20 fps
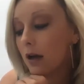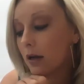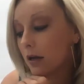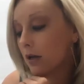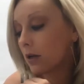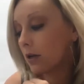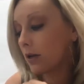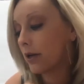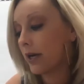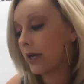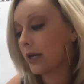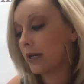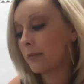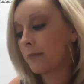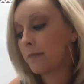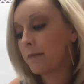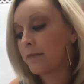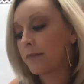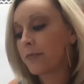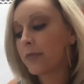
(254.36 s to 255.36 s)
Good.
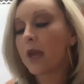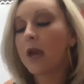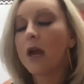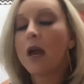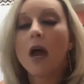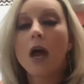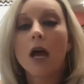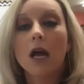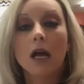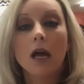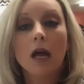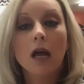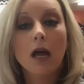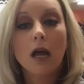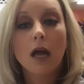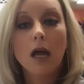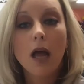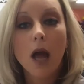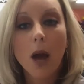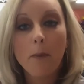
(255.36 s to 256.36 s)

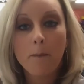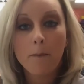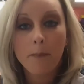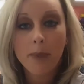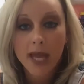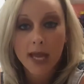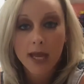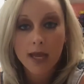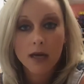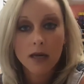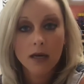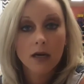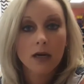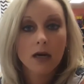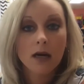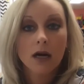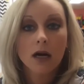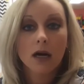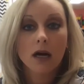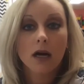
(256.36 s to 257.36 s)
Guppy,
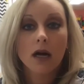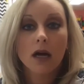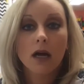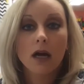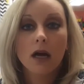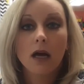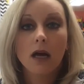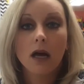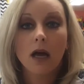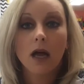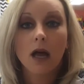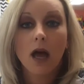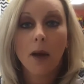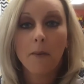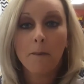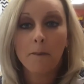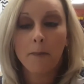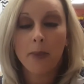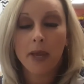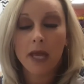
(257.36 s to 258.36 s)

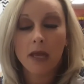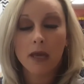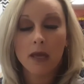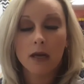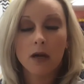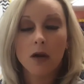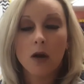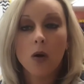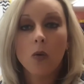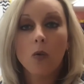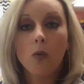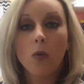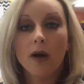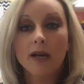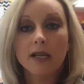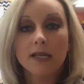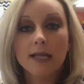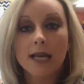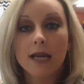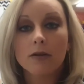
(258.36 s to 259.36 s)
guppy.
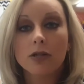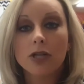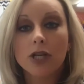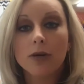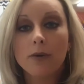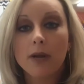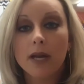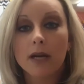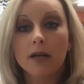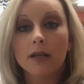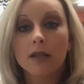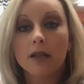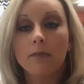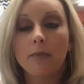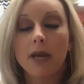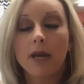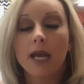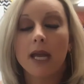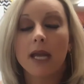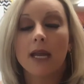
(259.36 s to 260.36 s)
What sound do you hear at the
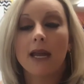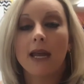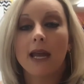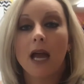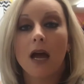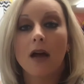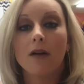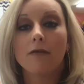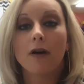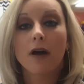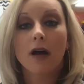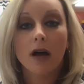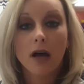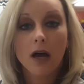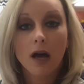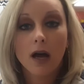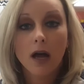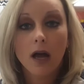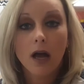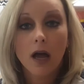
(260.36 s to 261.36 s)
beginning of
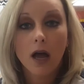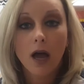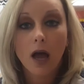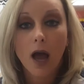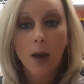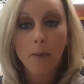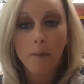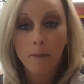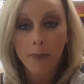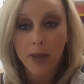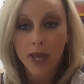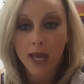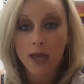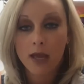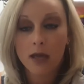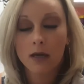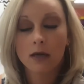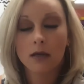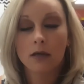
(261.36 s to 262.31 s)
guppy?